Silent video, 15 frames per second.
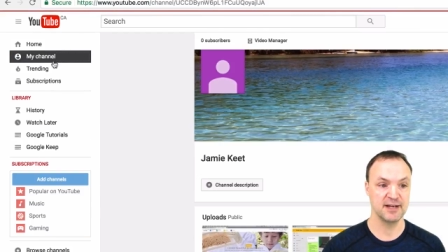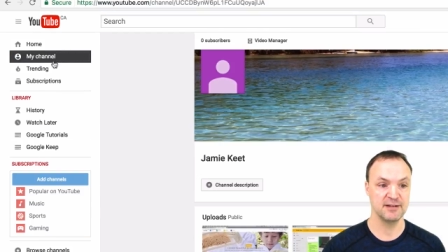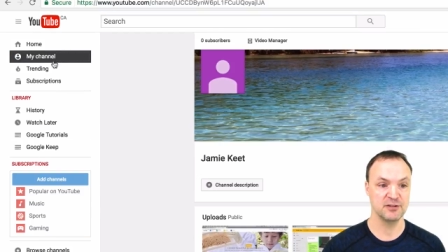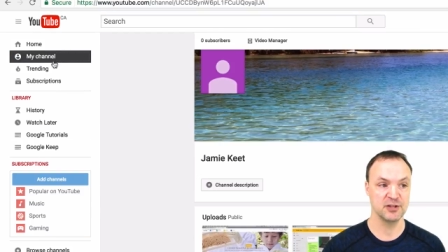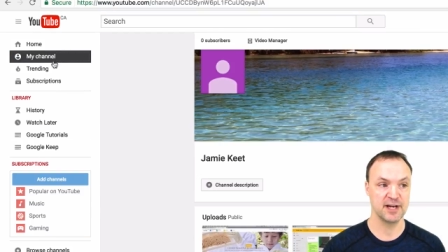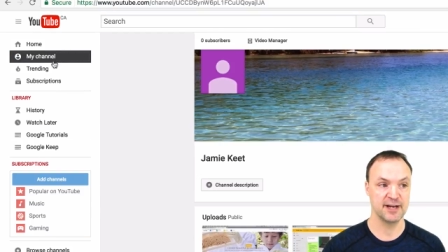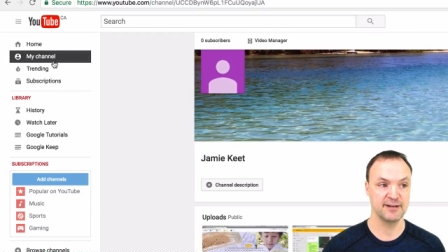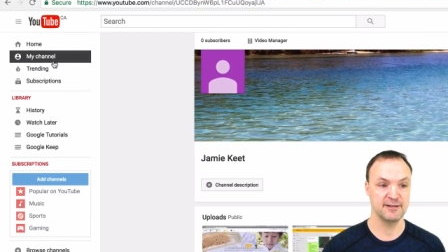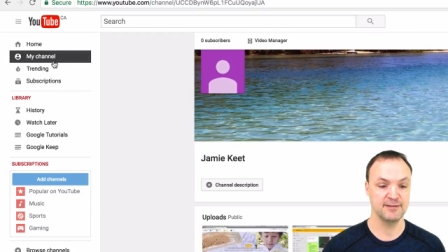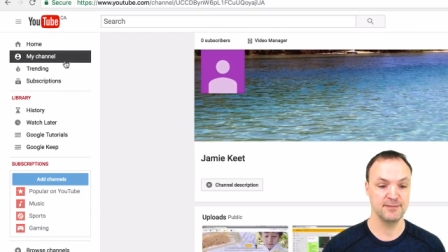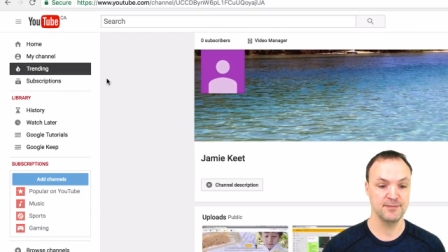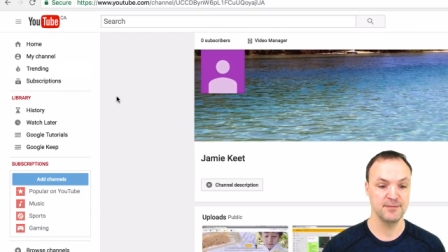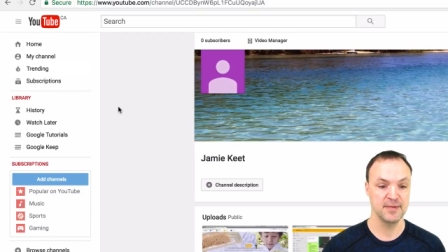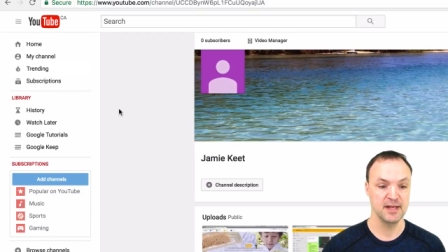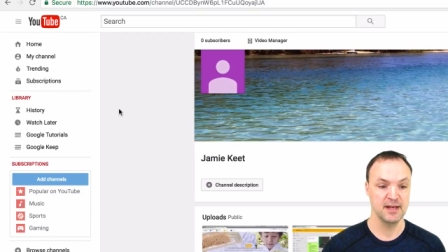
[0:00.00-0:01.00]
channel.
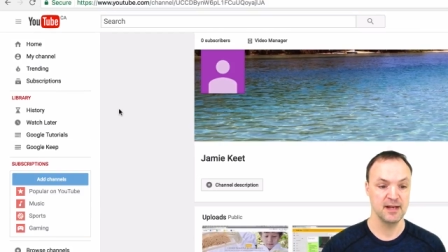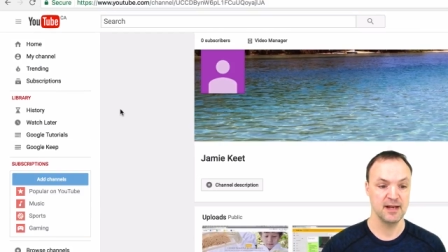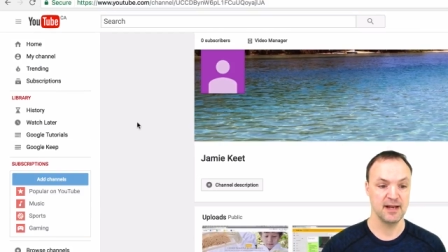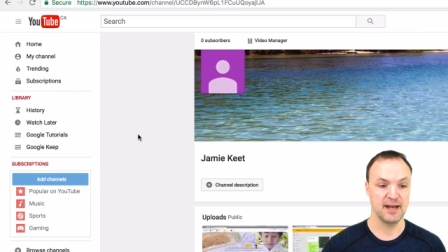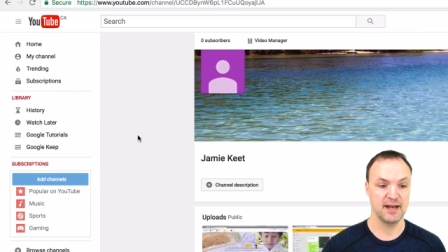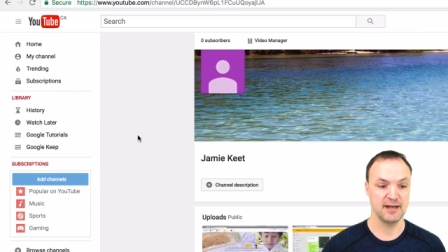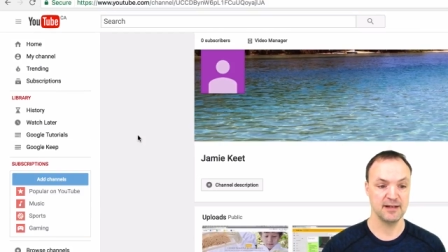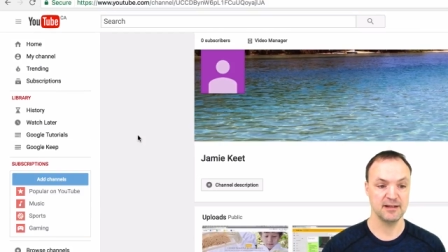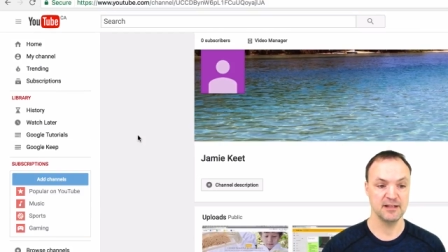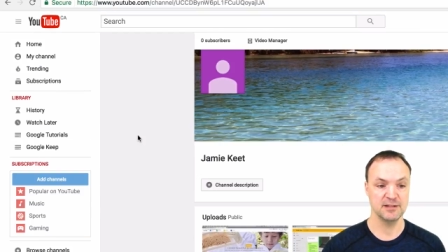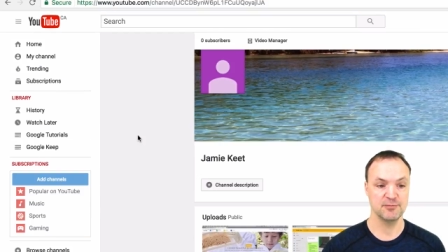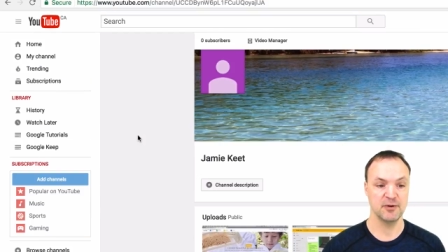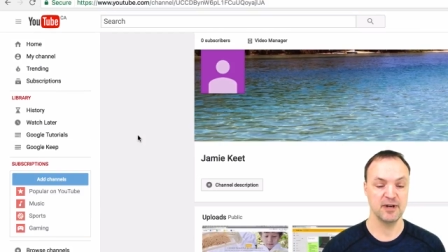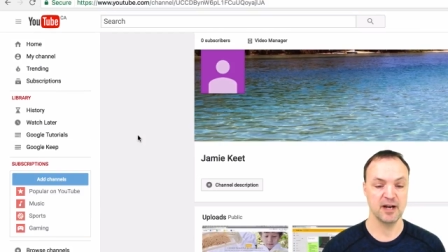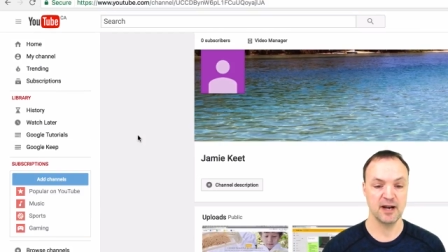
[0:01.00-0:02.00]
And at this
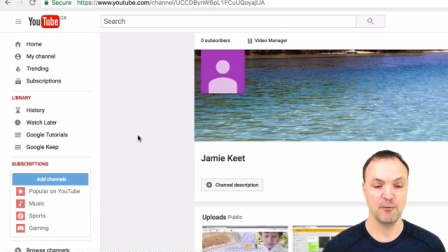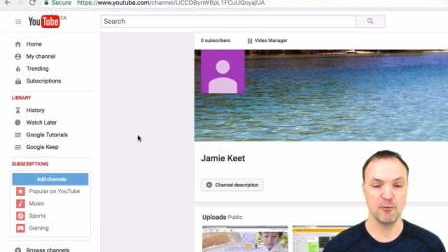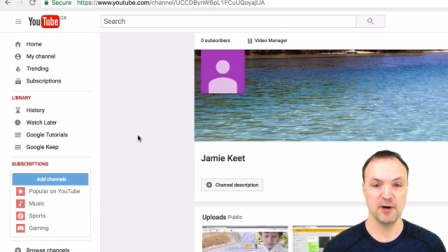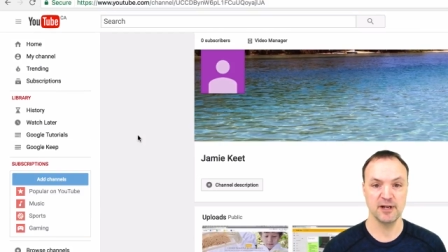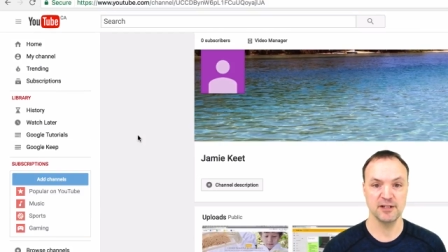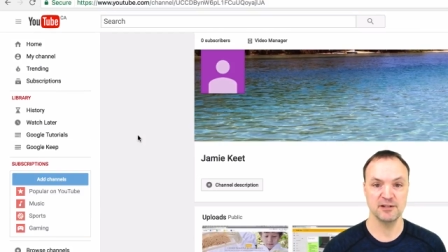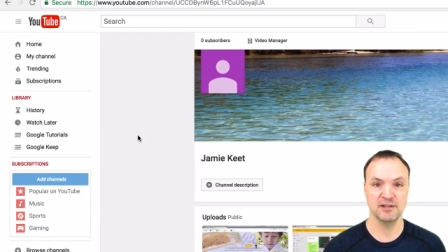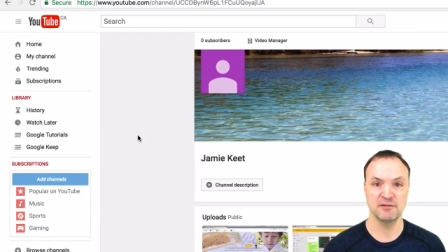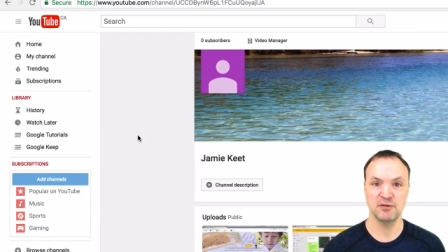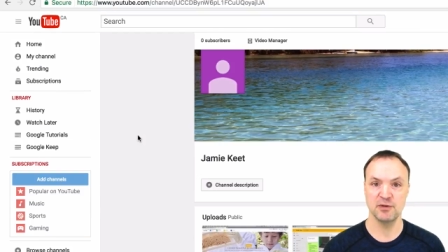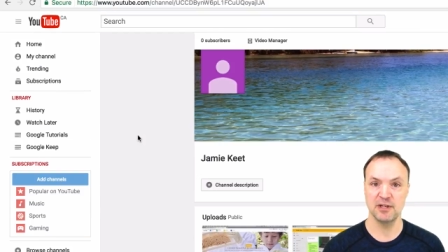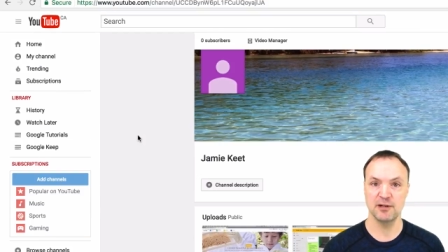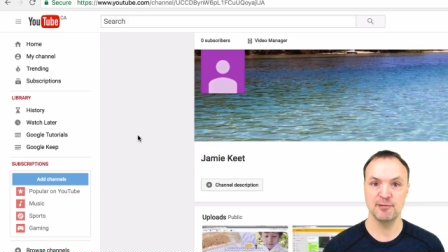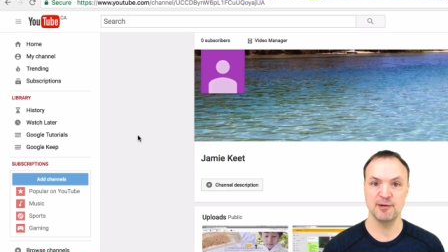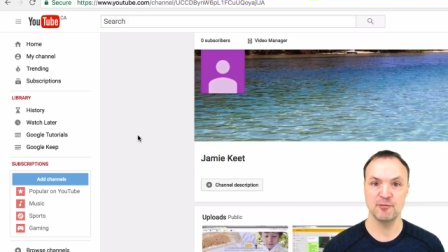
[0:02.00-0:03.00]
point, I want to do a
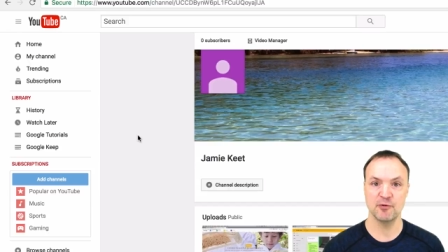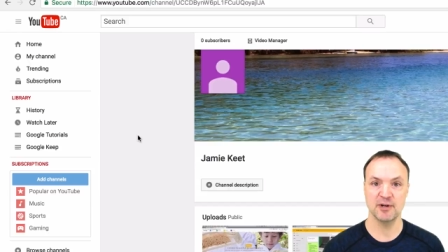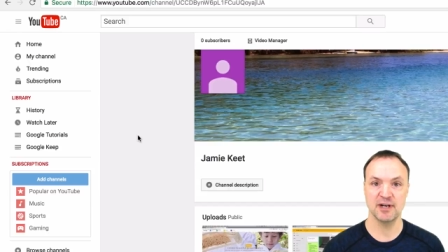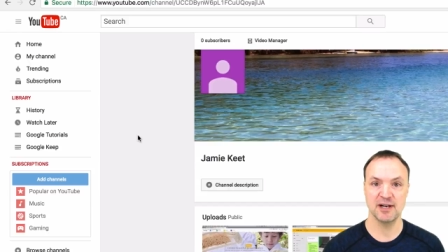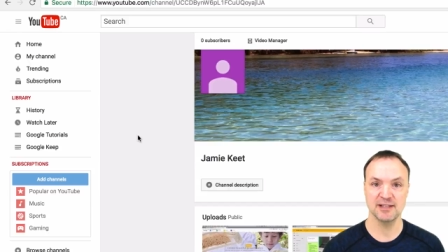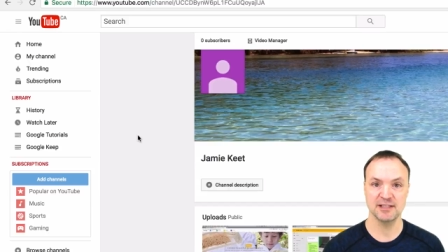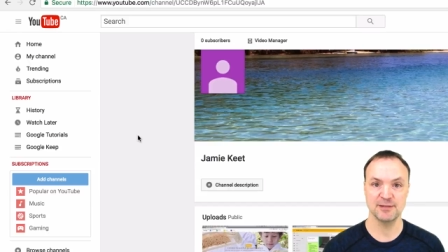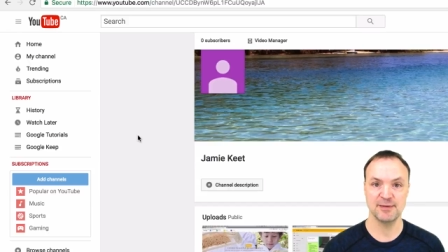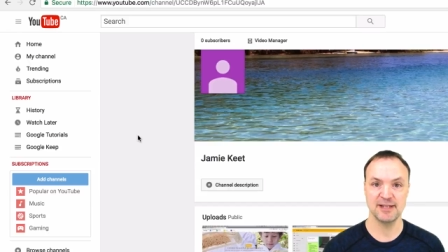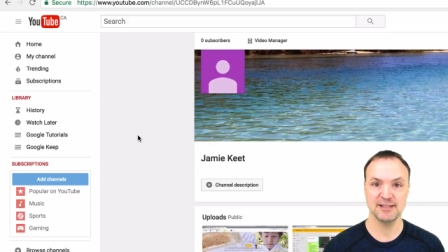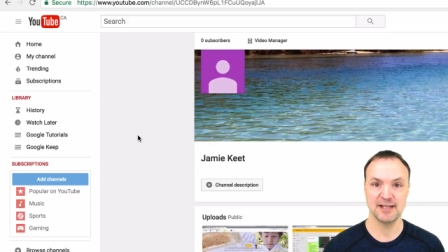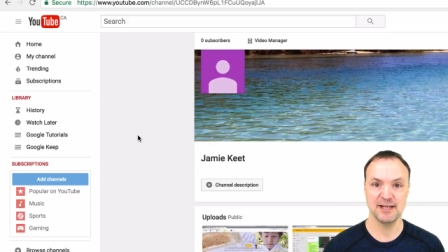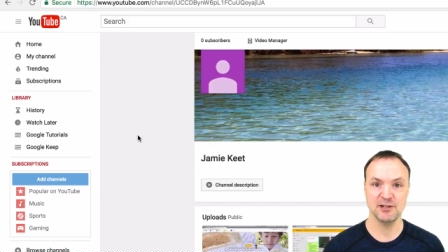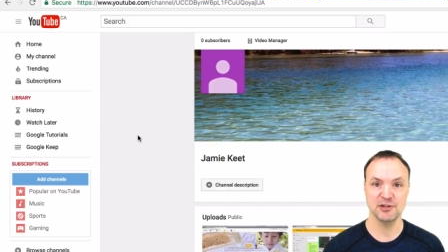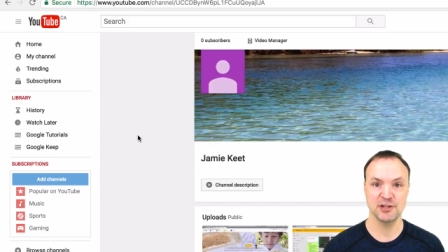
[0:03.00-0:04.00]
little bit more
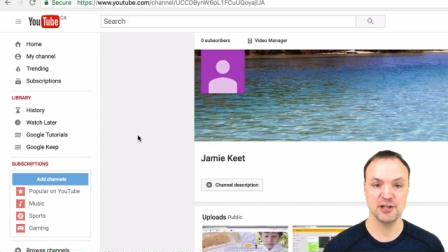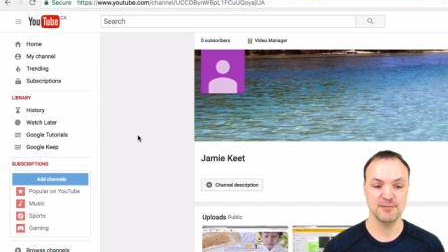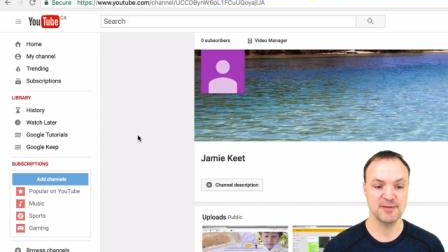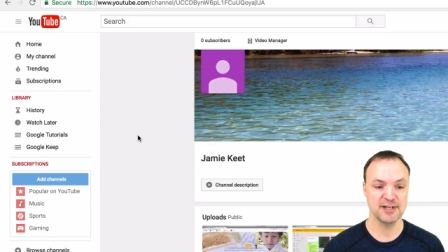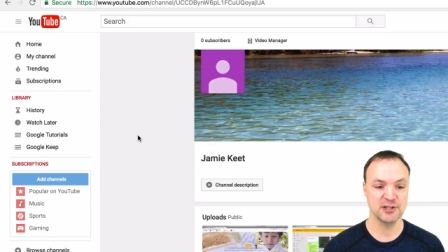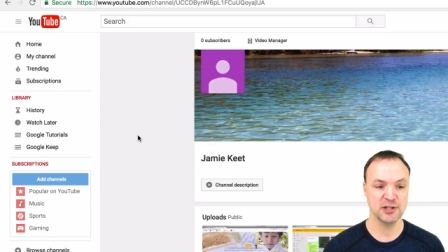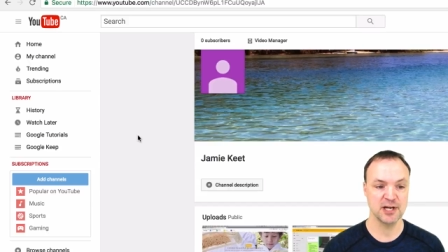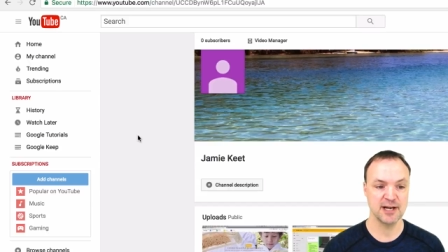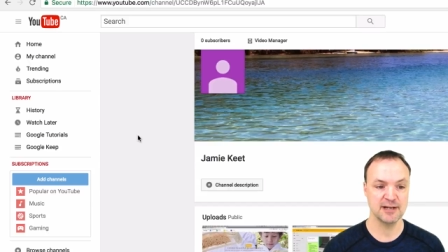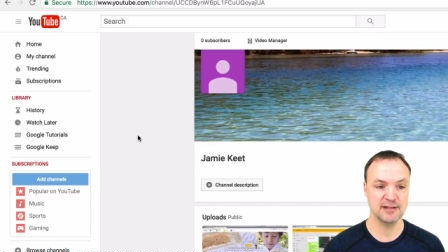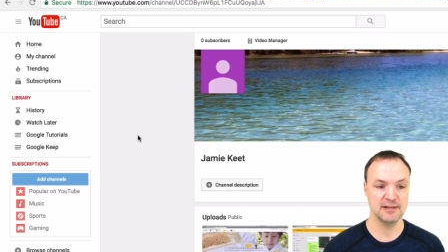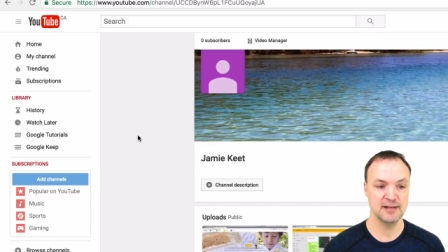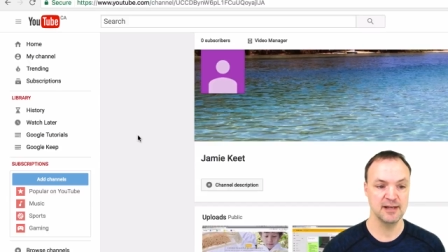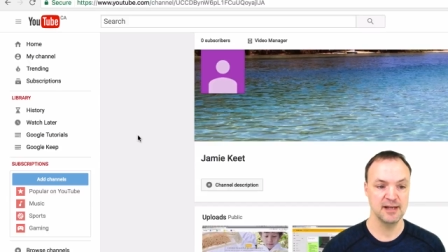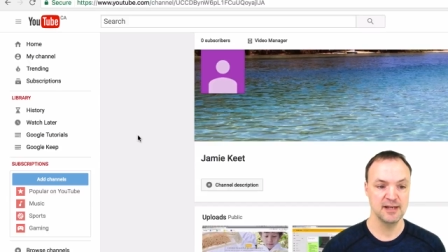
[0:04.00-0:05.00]
customization on my
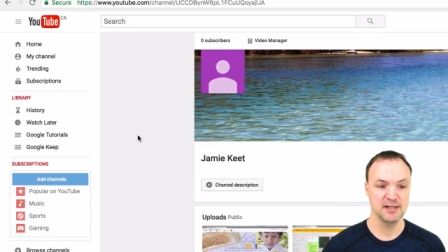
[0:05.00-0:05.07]
channel.